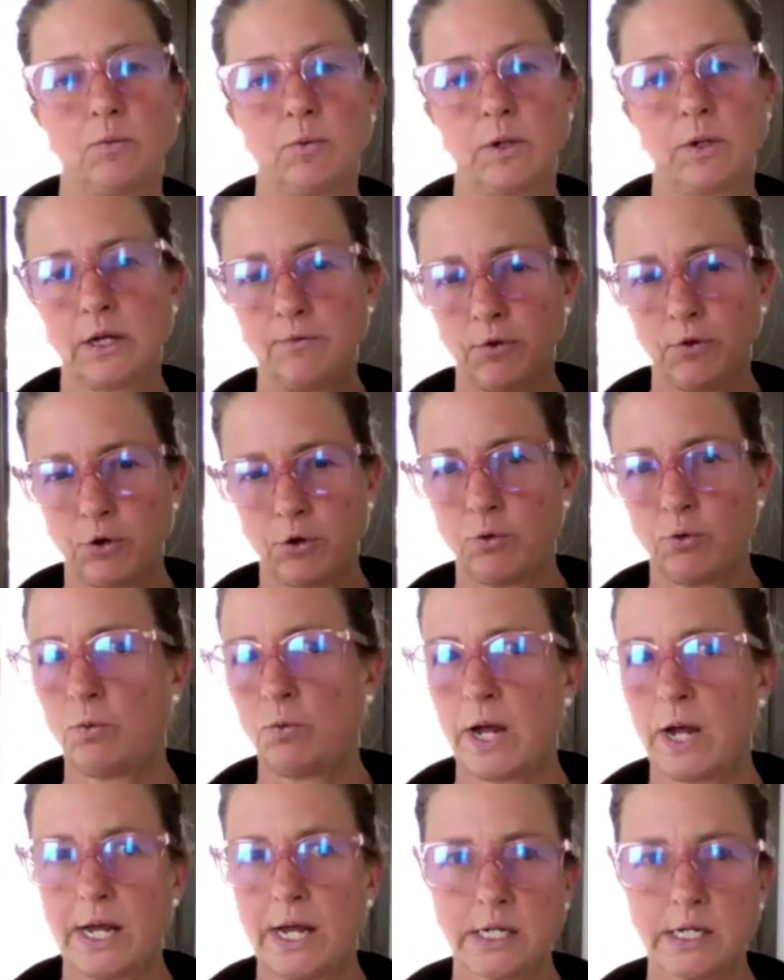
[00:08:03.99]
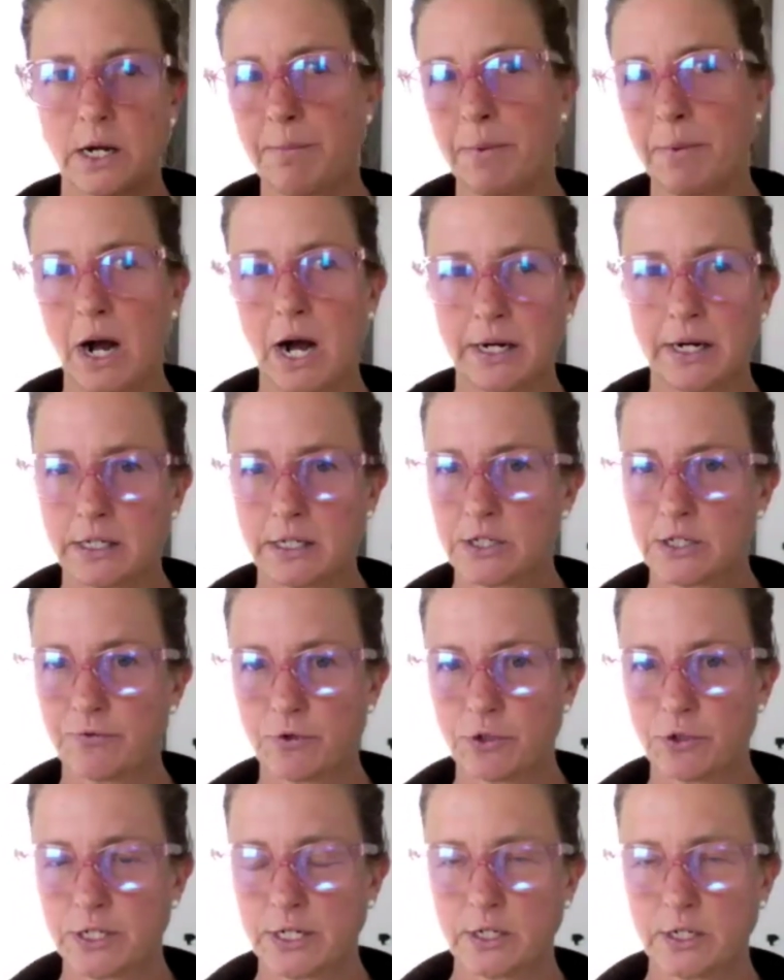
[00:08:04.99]
we give you antibiotics
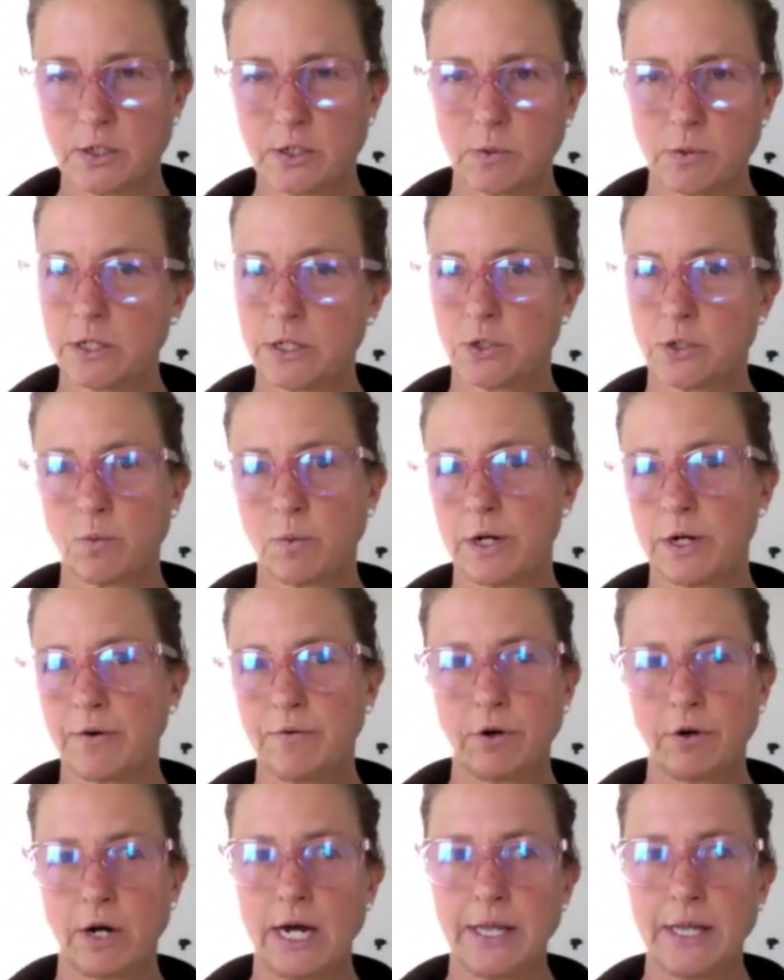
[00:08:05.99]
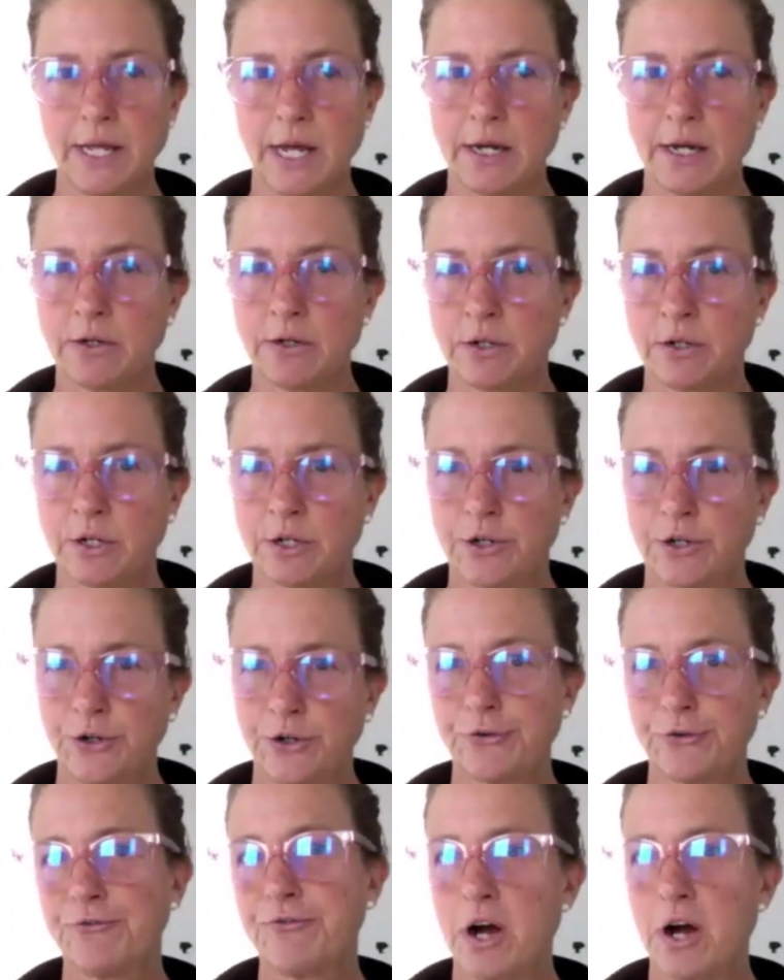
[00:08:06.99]
for 6 weeks or whatever, and then
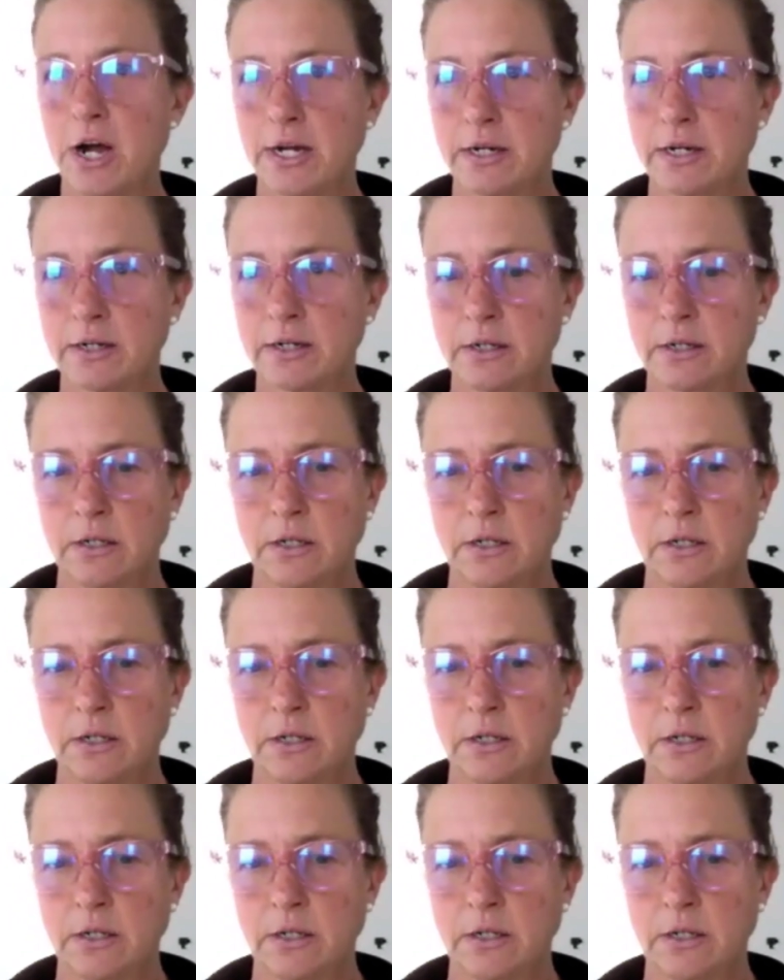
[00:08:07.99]
you're fine.